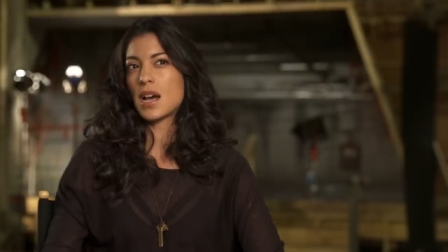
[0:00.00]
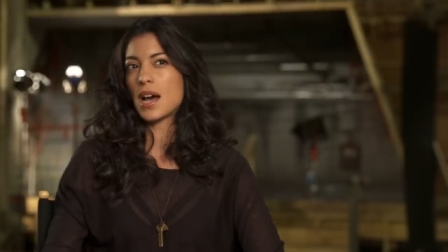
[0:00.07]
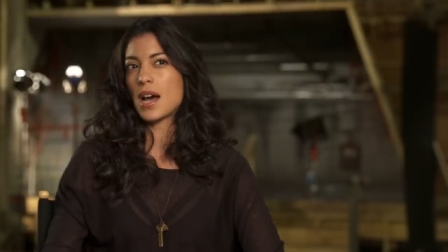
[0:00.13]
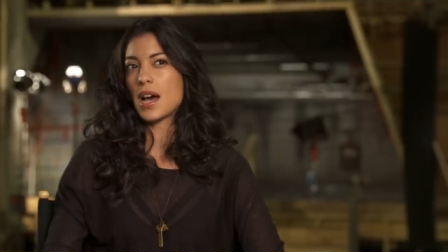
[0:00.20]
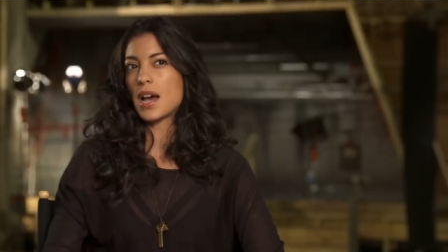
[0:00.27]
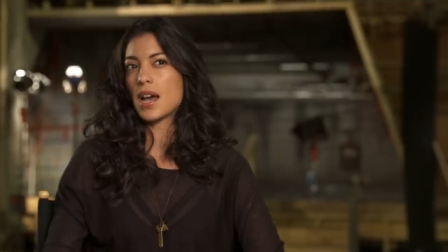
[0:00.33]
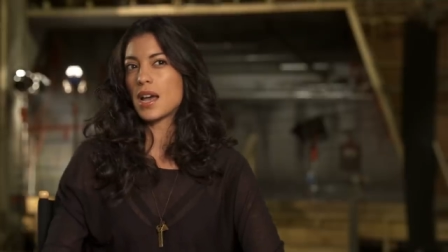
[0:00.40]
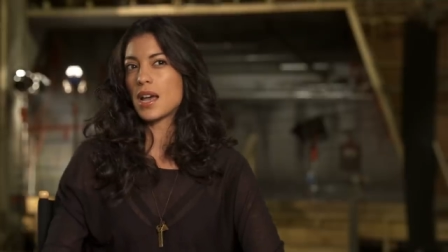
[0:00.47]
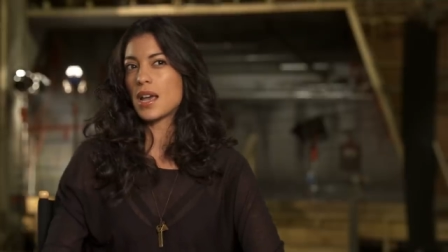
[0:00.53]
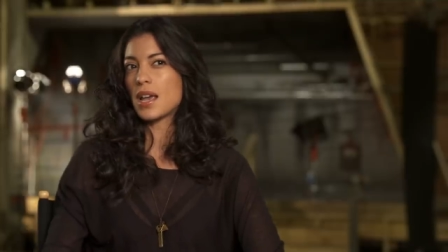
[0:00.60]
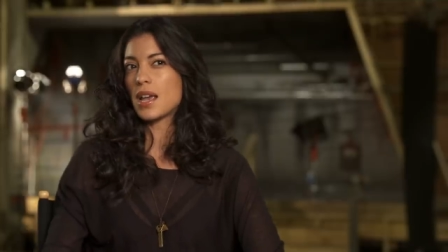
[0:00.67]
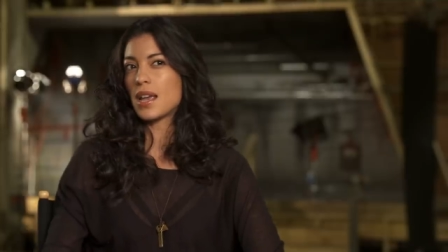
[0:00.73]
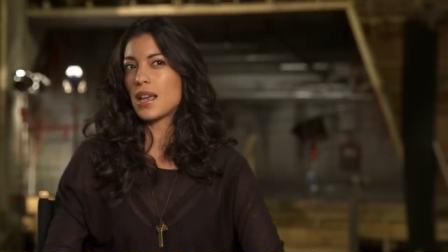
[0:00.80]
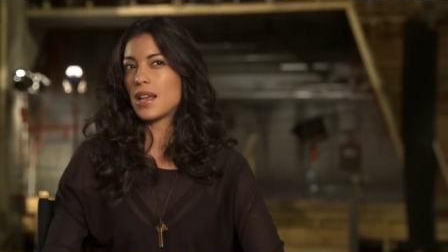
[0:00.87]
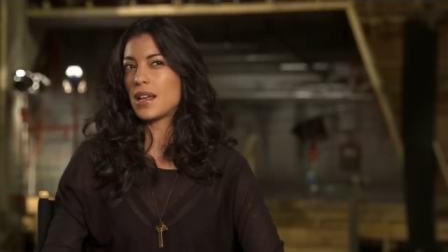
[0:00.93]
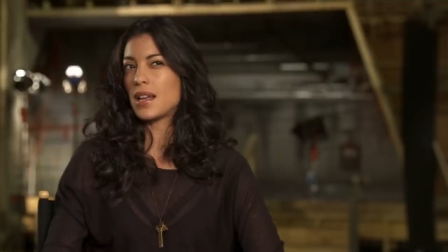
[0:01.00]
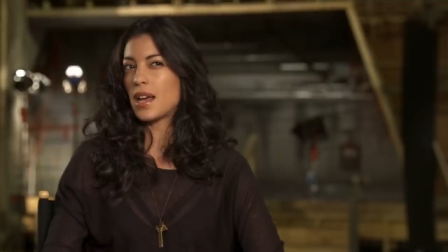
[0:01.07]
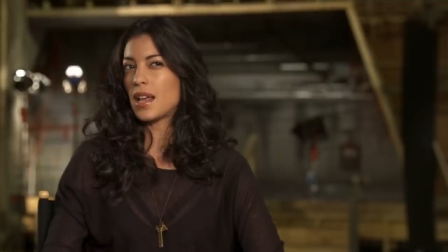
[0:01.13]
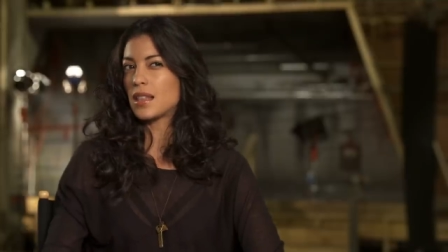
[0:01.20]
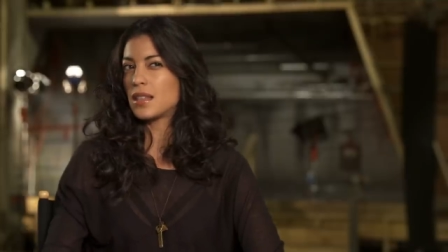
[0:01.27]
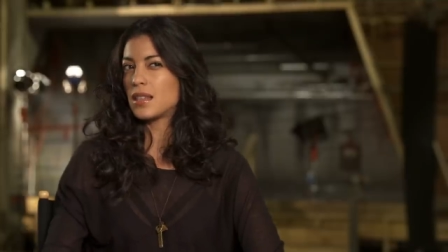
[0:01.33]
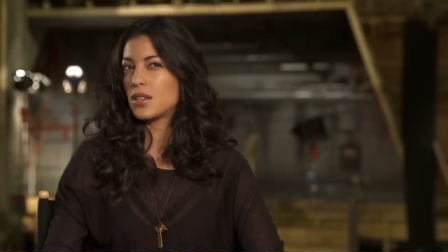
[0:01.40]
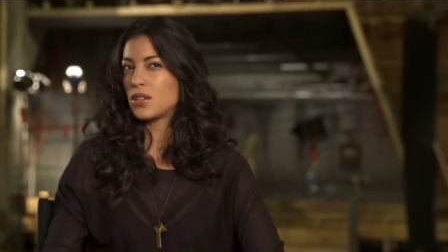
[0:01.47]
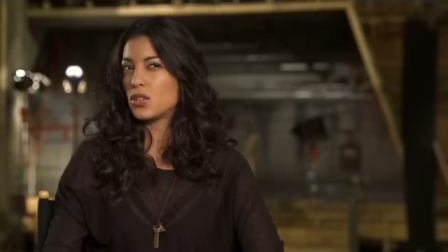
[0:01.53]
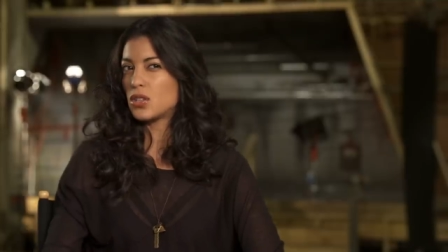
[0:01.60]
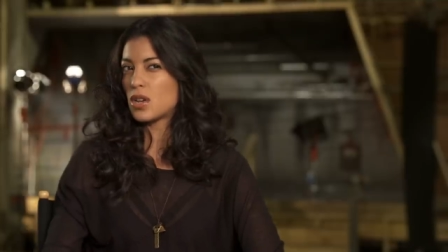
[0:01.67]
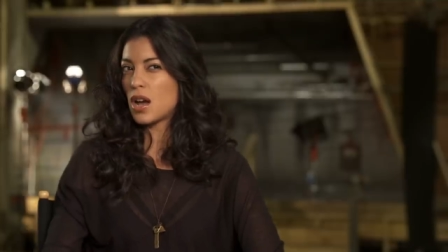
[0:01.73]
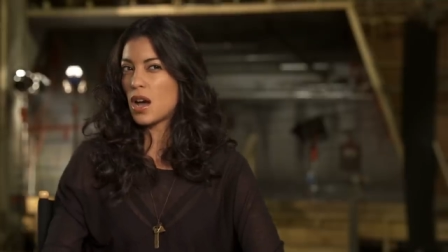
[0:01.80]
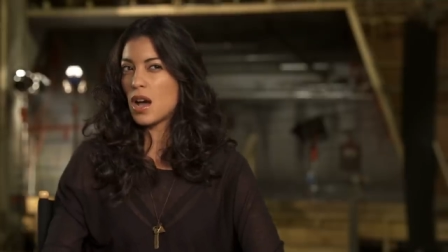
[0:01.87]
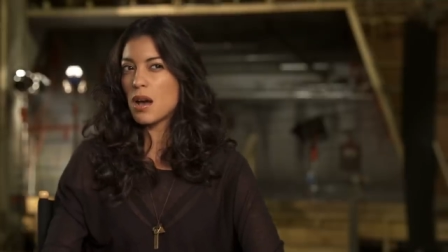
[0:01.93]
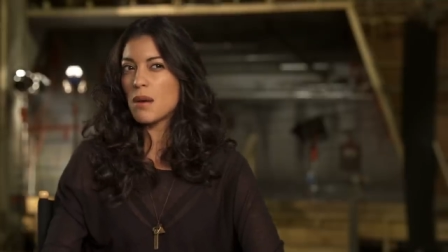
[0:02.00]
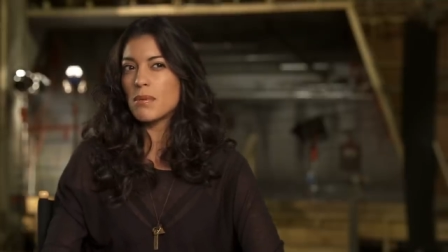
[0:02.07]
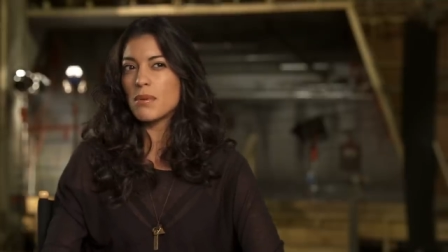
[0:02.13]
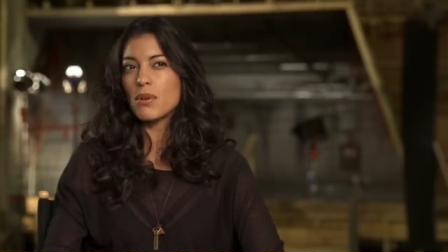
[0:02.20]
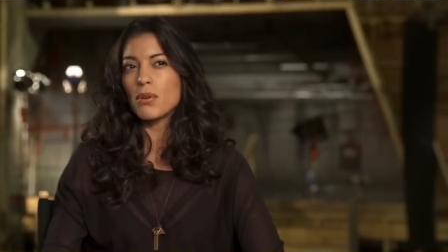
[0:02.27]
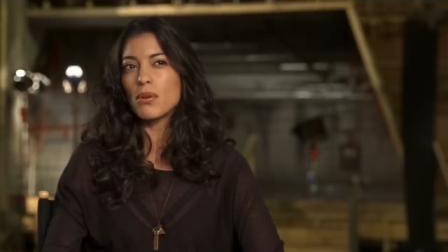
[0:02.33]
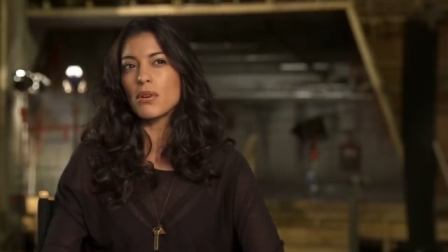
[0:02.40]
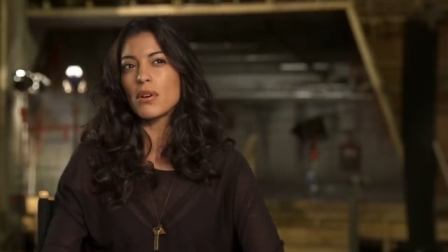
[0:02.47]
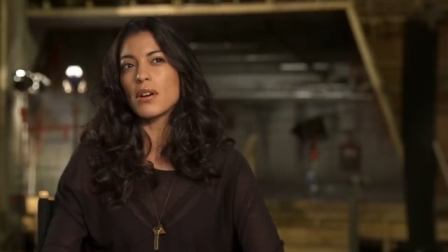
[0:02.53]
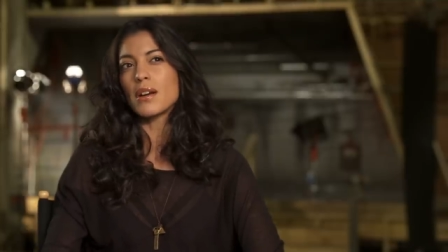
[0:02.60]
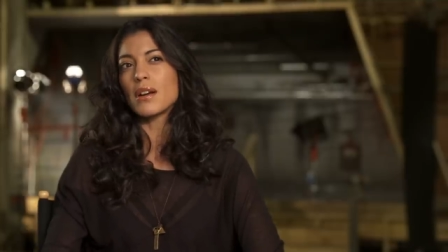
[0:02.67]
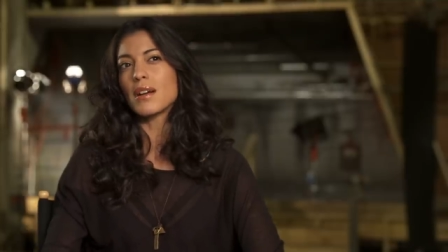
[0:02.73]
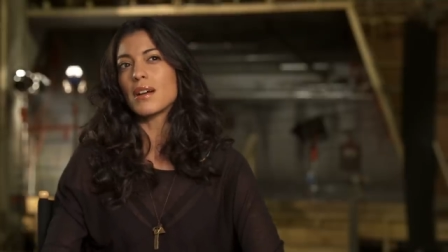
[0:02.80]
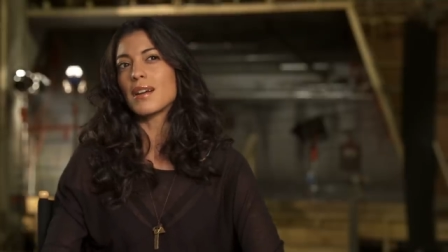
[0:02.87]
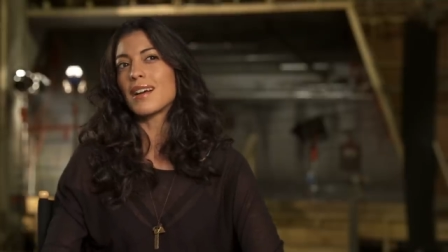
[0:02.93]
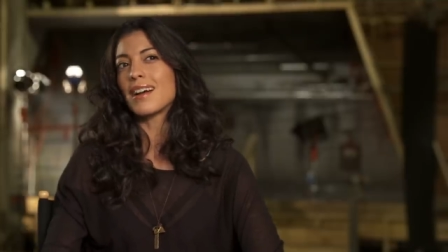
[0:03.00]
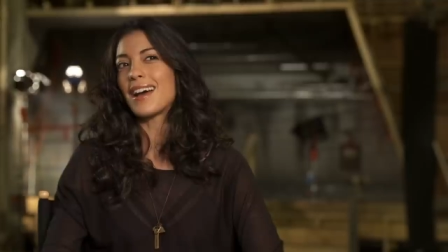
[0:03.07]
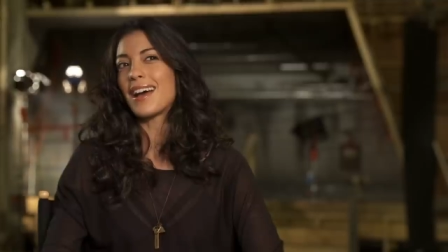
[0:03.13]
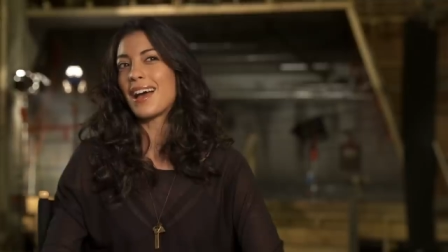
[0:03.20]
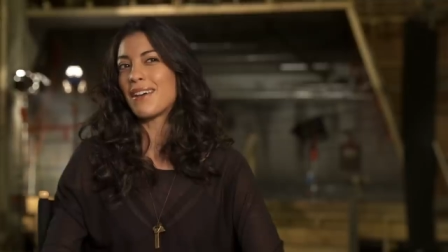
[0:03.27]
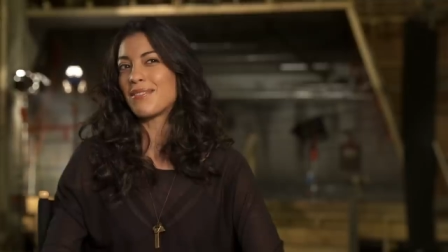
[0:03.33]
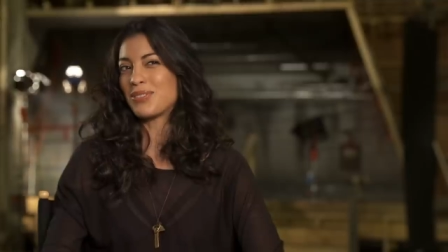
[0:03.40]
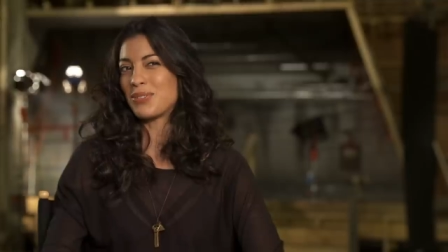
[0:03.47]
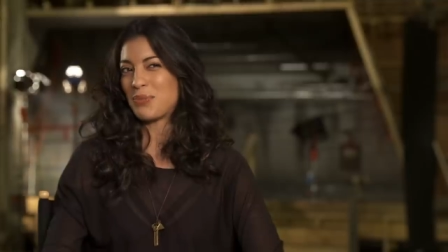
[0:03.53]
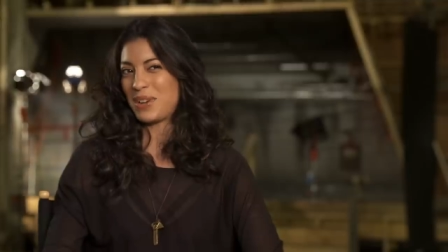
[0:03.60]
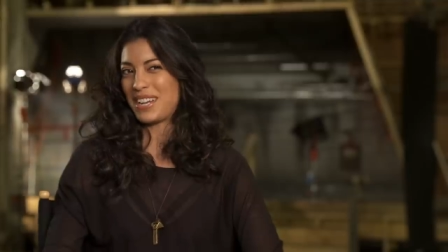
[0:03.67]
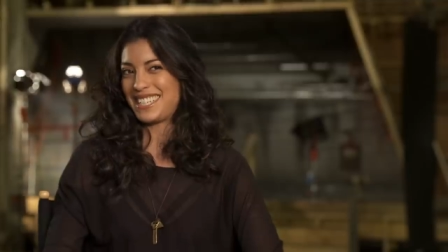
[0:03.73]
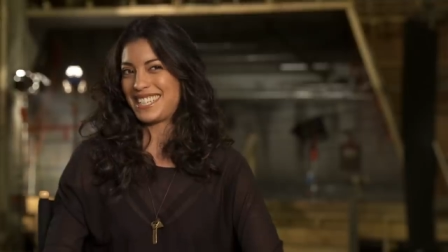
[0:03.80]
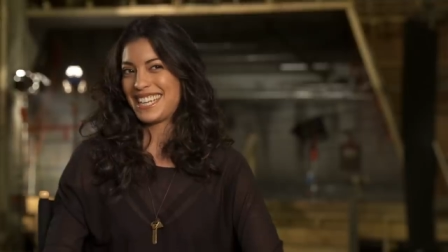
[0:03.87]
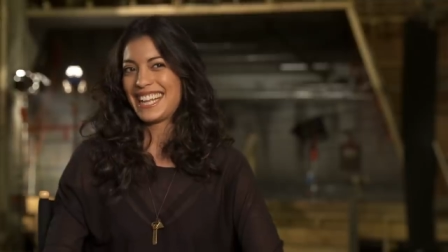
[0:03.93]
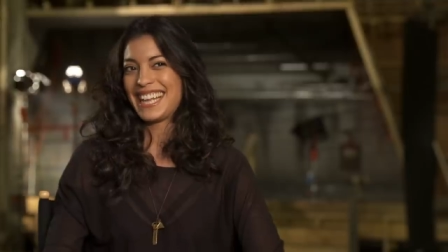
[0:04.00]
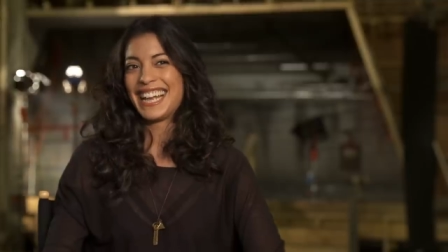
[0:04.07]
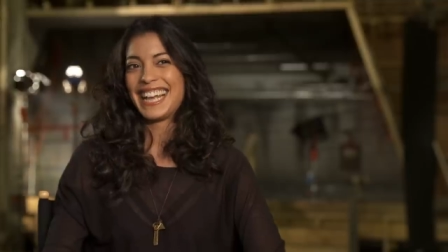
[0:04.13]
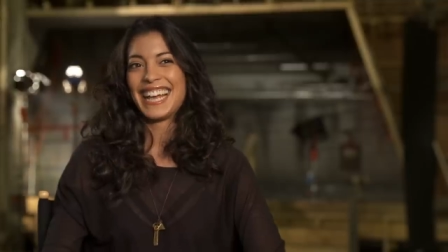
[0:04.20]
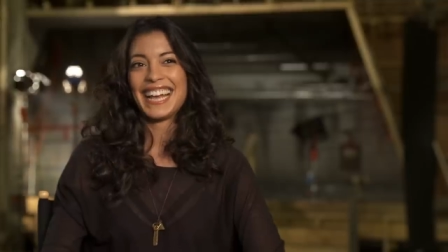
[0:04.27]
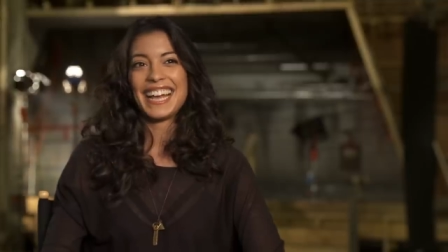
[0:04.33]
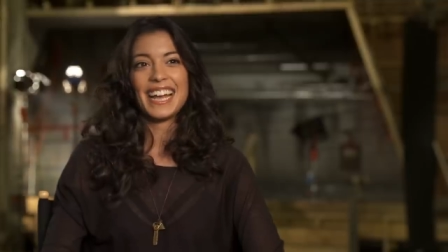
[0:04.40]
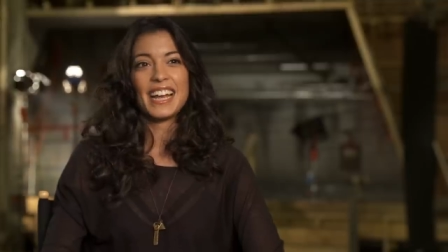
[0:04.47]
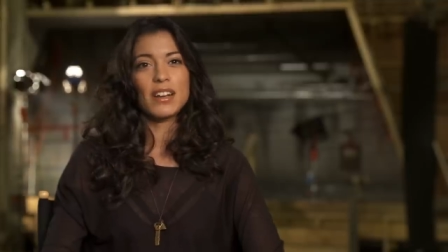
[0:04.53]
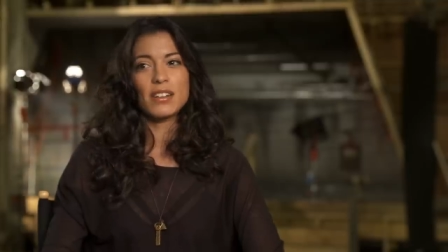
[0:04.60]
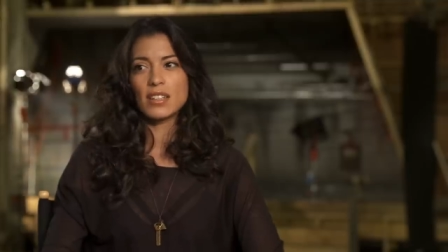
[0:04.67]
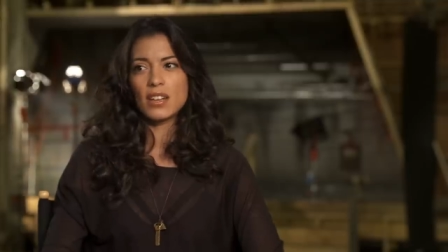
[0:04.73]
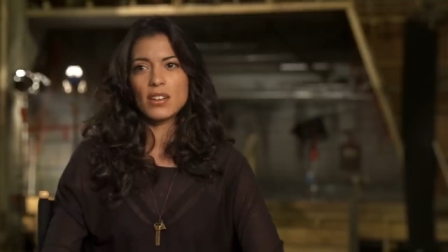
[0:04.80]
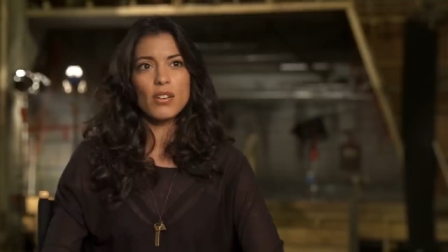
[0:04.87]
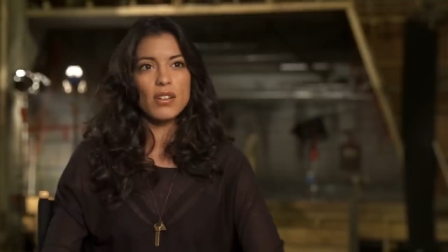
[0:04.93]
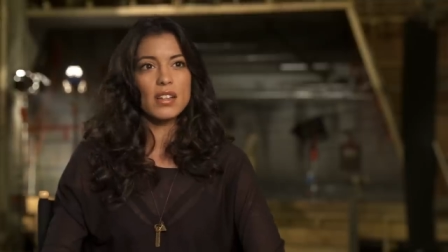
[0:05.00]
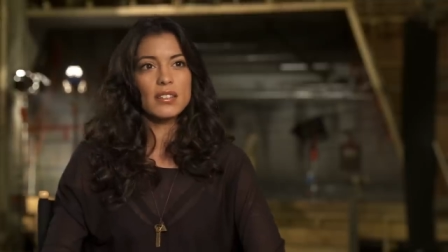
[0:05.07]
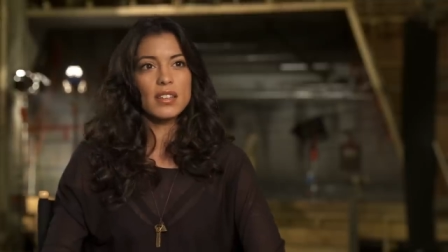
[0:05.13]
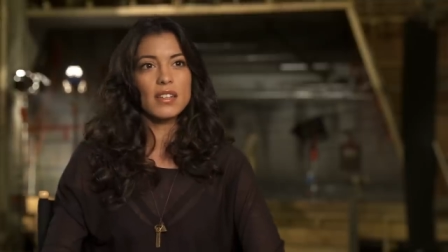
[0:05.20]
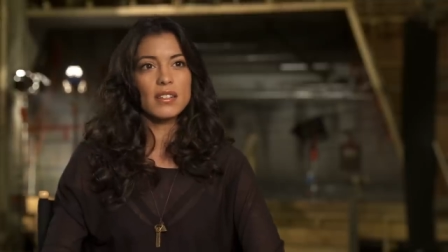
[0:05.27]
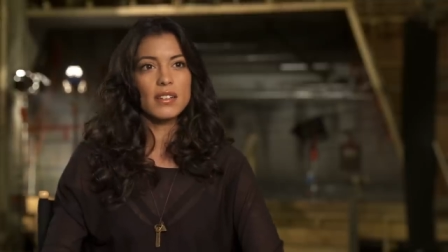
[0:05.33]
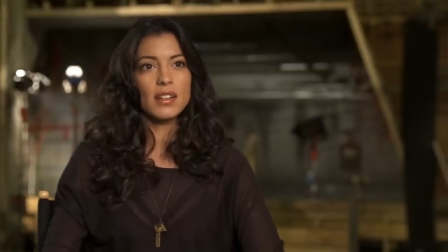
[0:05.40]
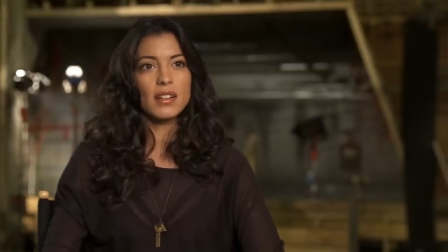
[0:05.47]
I got the job or I have to wait. And he was like, no, that's it.